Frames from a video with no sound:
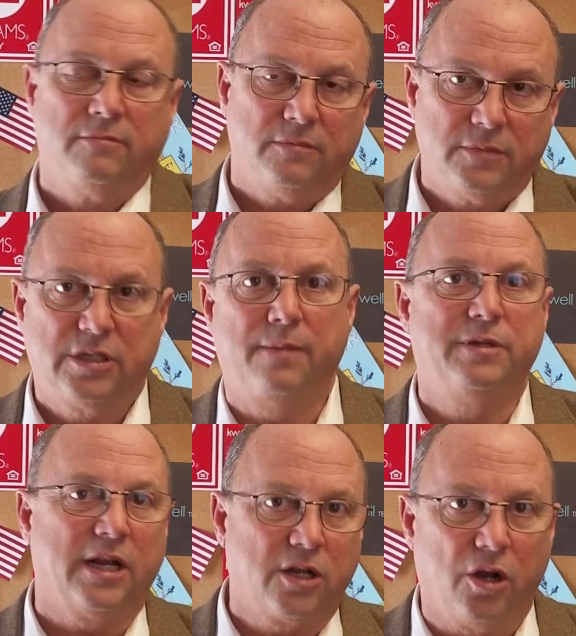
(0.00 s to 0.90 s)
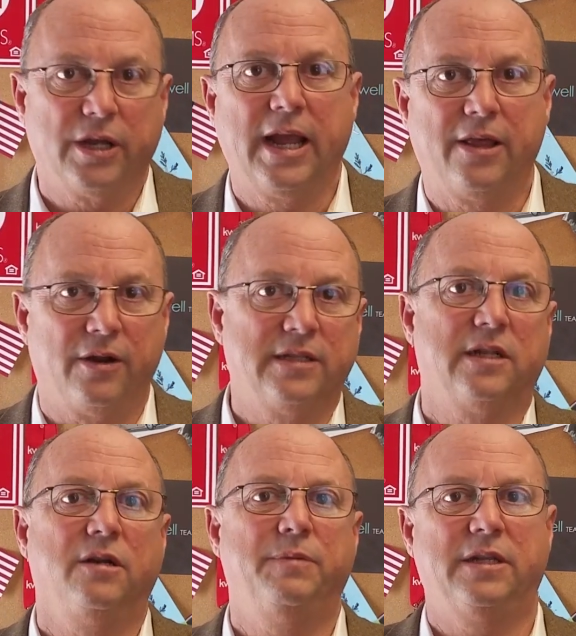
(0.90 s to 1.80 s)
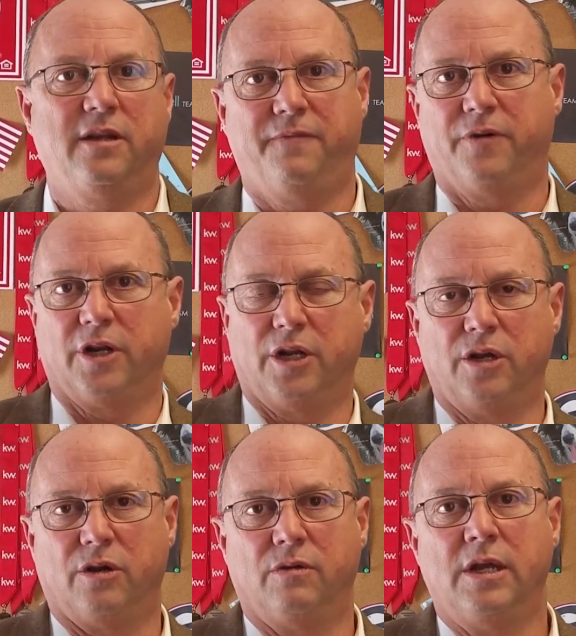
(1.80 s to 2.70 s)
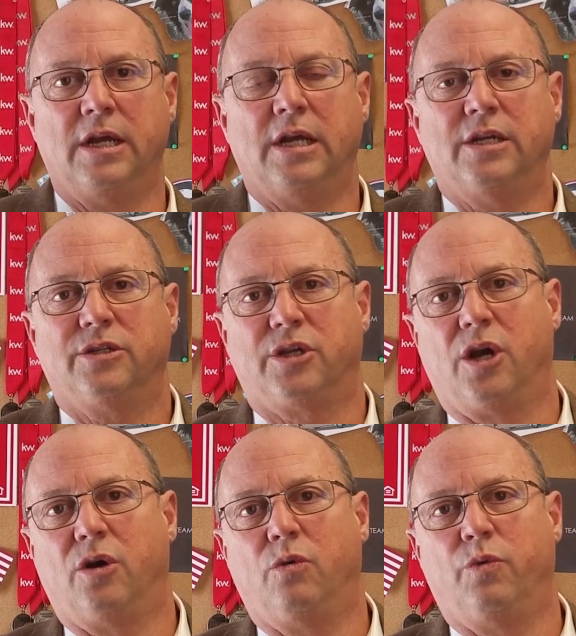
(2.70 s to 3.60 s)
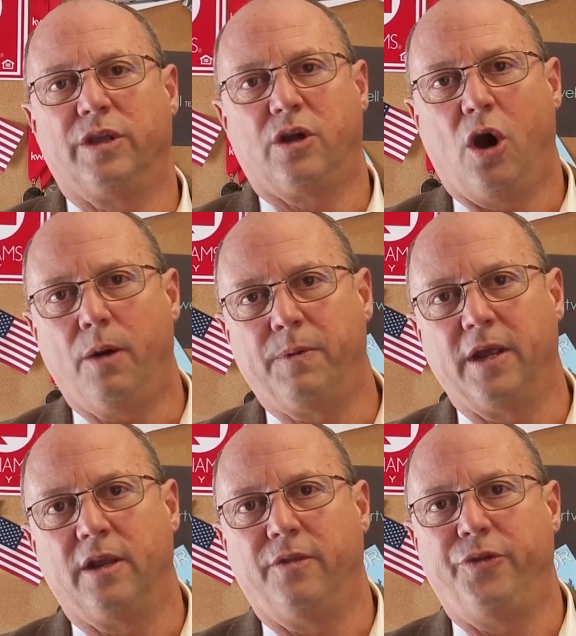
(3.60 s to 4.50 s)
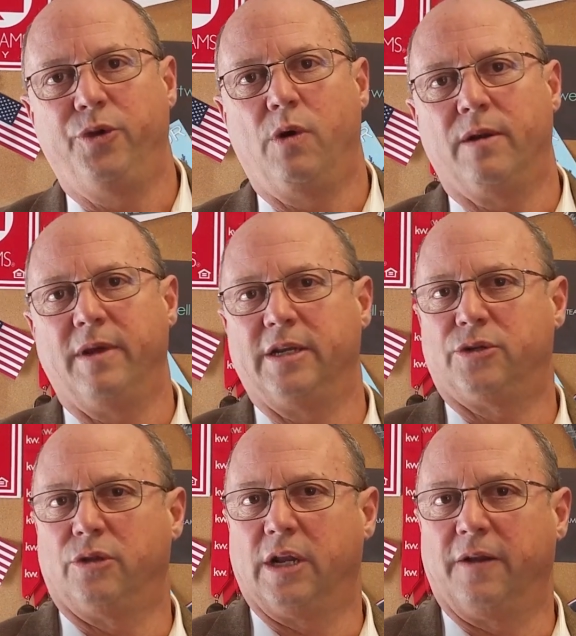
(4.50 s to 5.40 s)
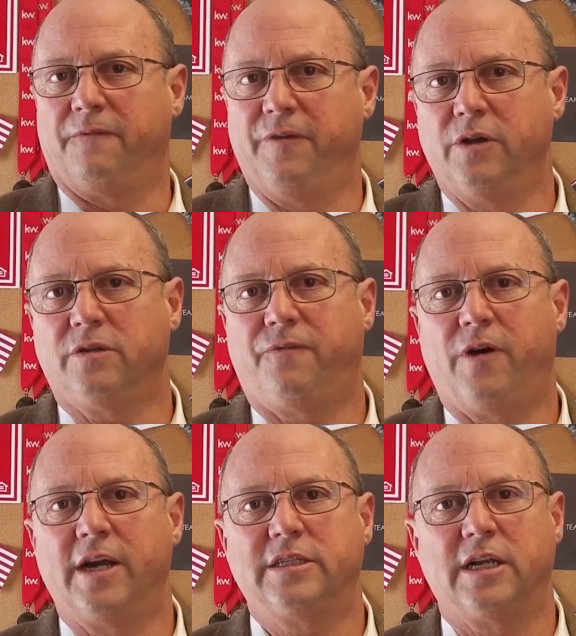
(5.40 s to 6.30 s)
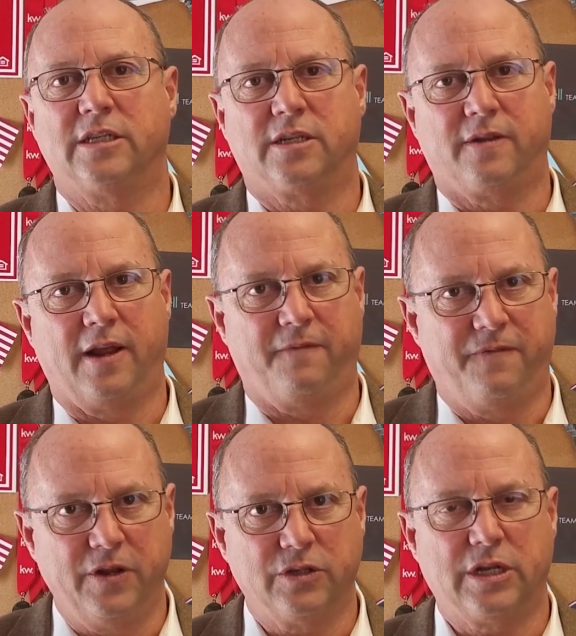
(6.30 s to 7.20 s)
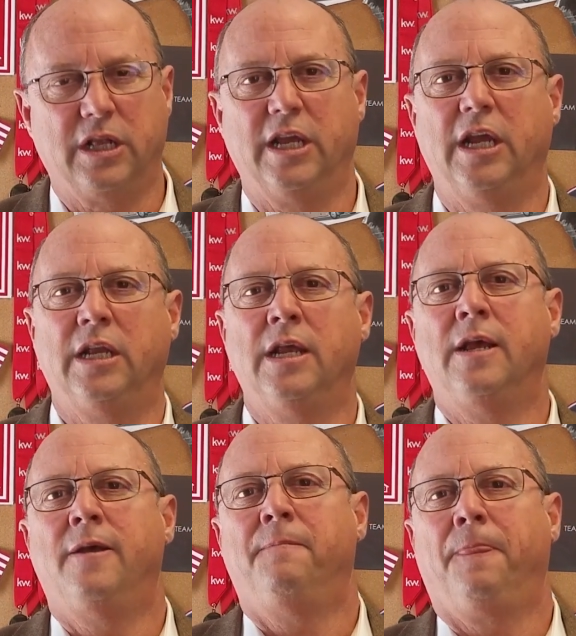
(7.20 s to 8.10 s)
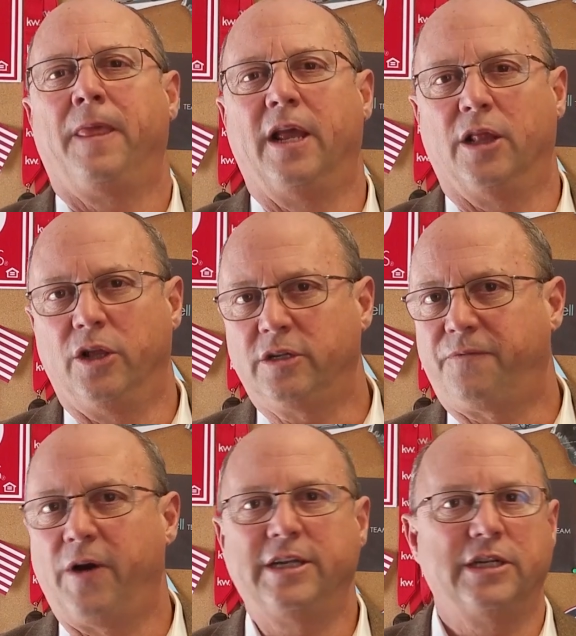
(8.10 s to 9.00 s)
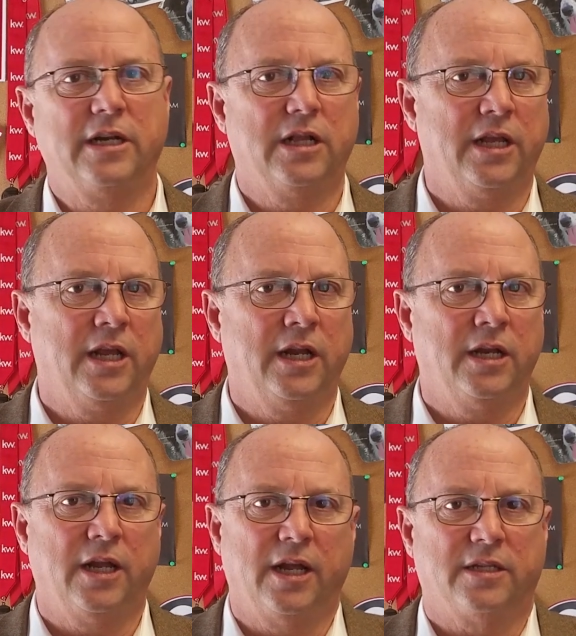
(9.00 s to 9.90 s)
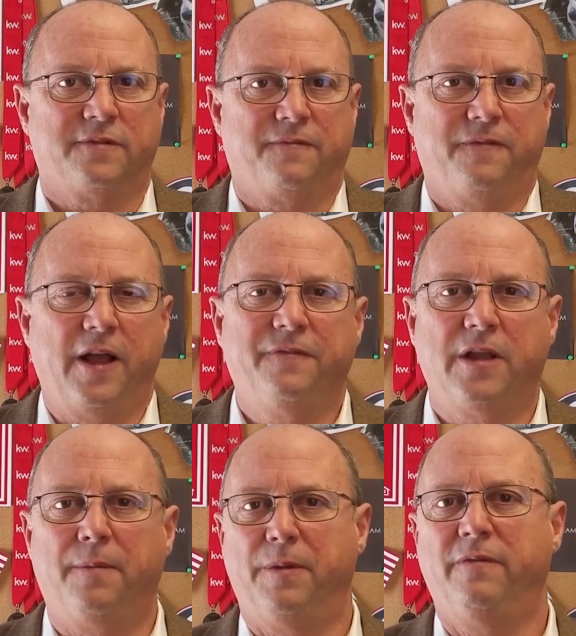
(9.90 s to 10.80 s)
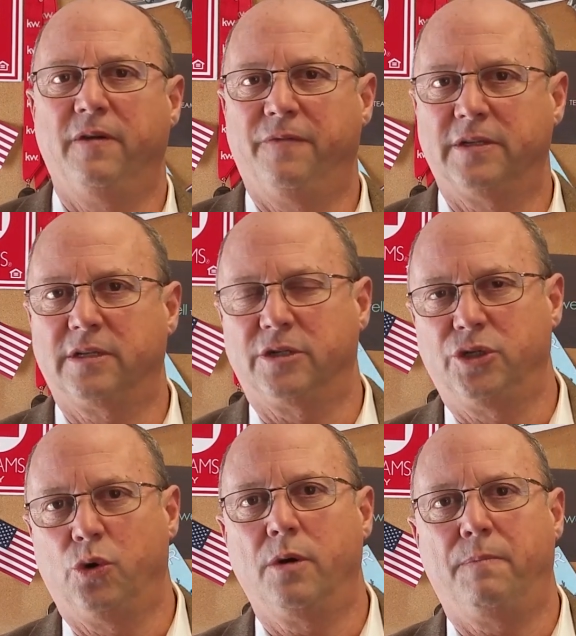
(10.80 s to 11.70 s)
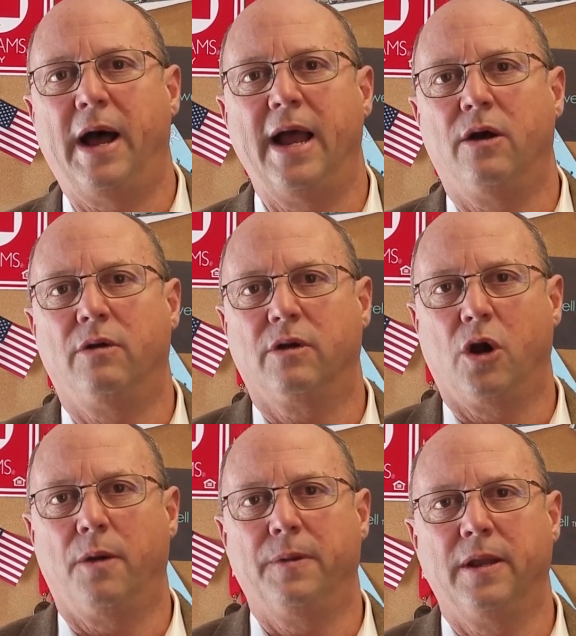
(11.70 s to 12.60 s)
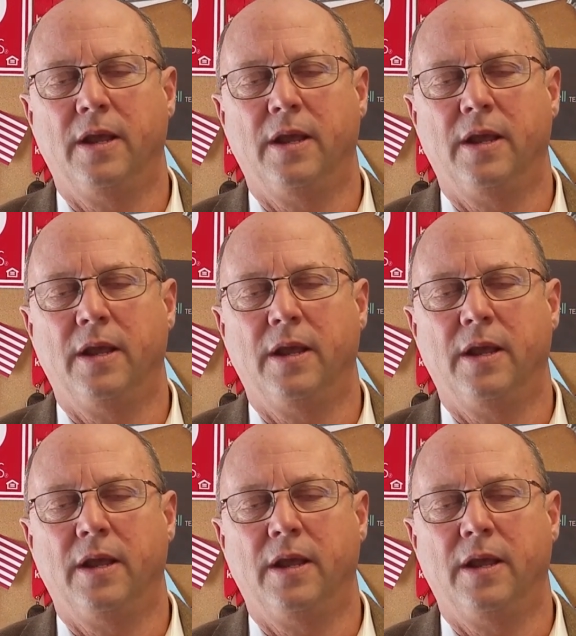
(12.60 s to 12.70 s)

subject altogether. That's a little bit tougher to do. So with carpet, you want to make sure that it feels fresh and feels clean. It looks fresh and clean. It's fluffed up even if it's a short pile carpet,